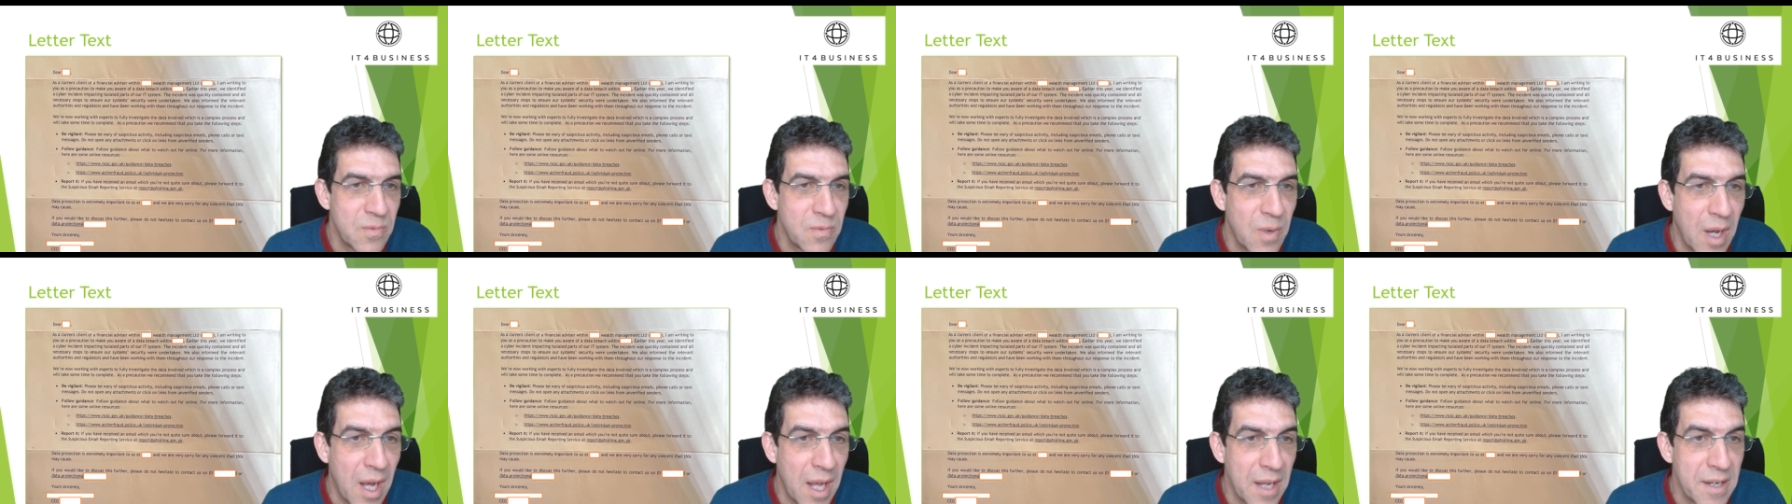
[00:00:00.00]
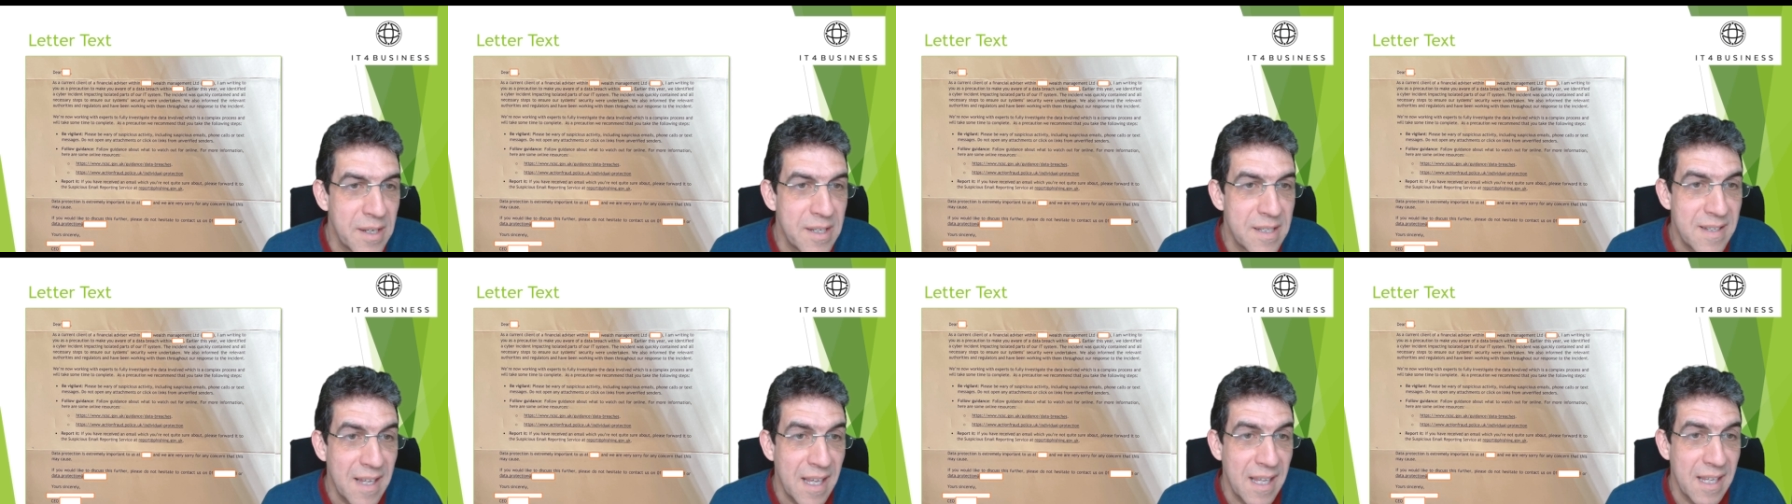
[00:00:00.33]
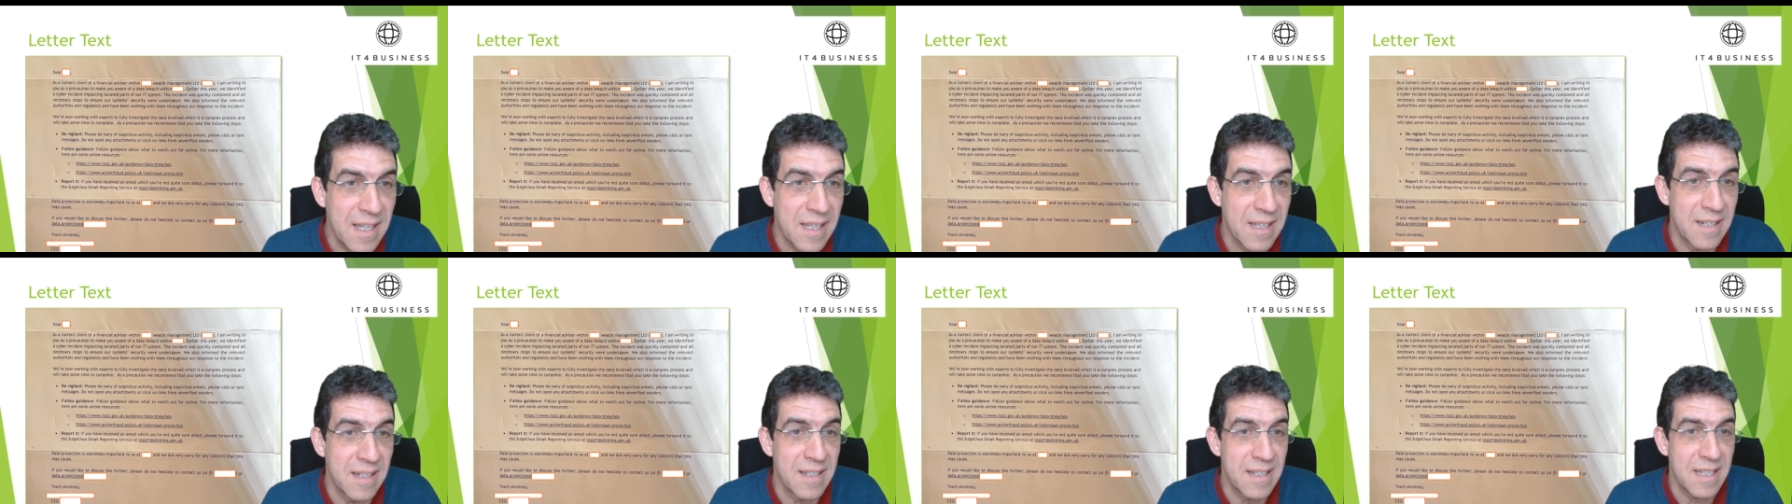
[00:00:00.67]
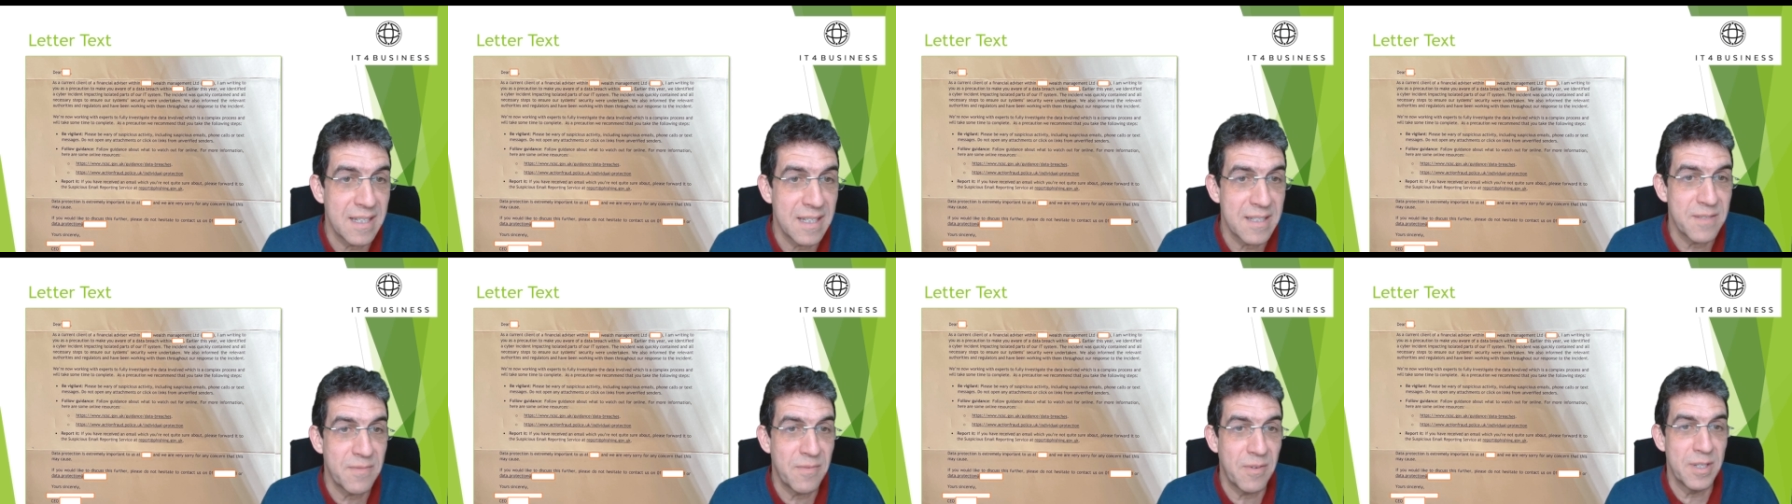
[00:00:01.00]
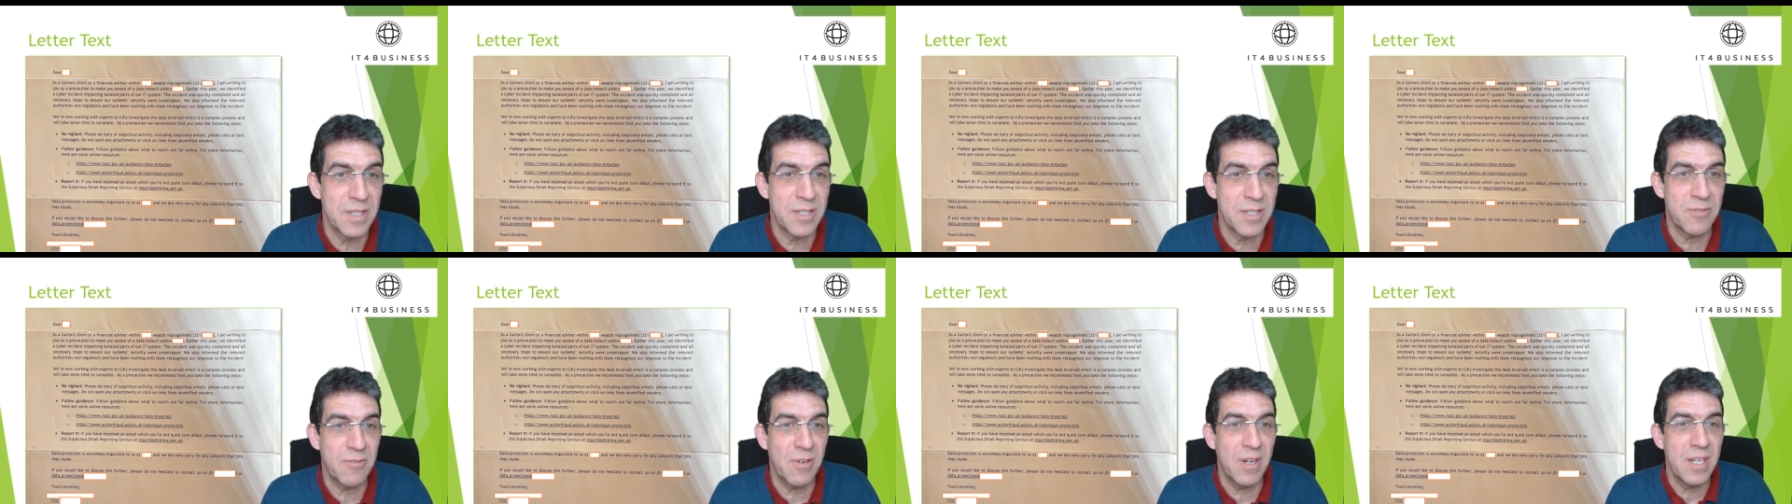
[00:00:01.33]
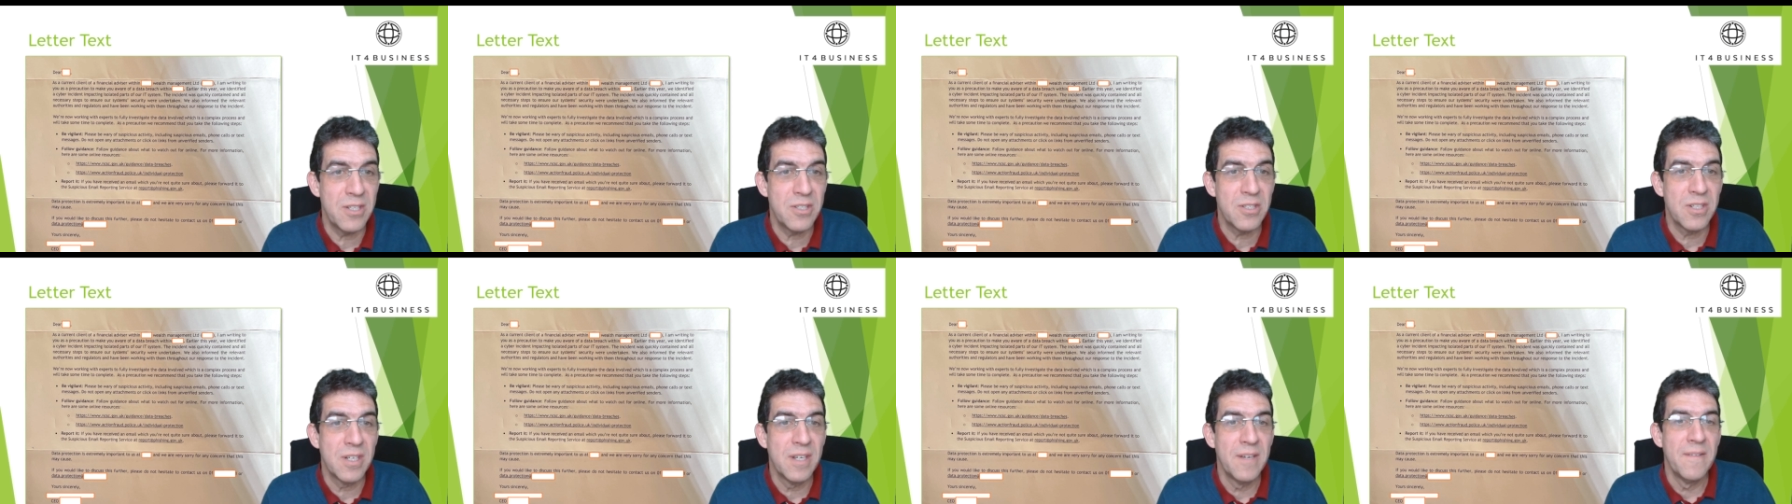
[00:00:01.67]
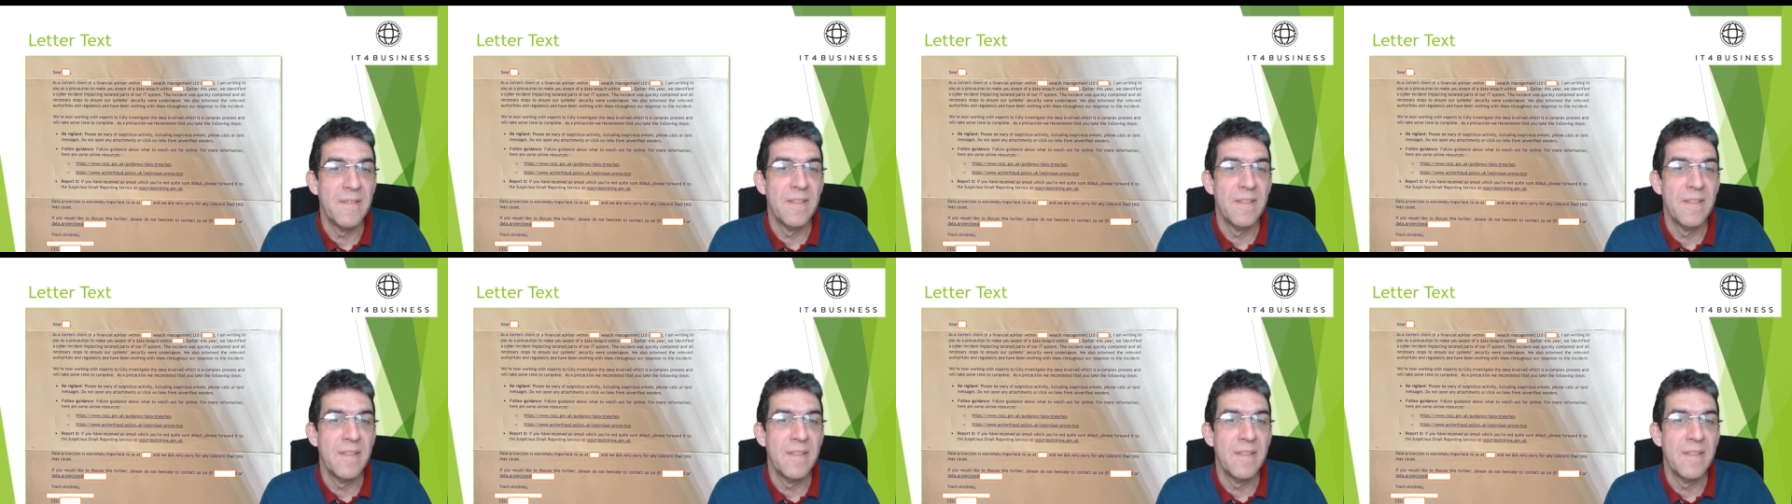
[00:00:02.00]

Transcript: were undertaken. That's very strange.